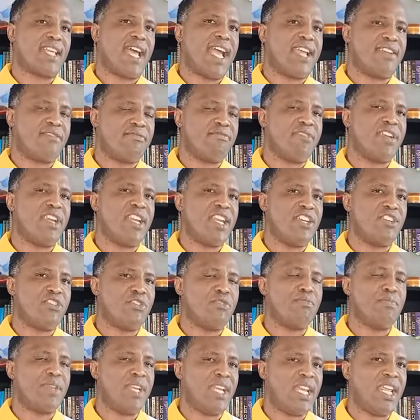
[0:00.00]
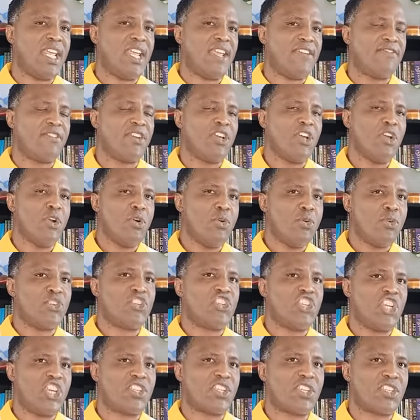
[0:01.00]
I really do believe who
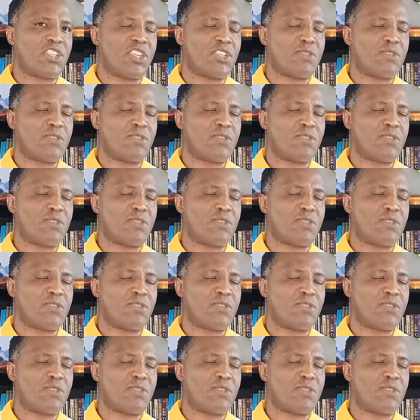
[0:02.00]
Jesus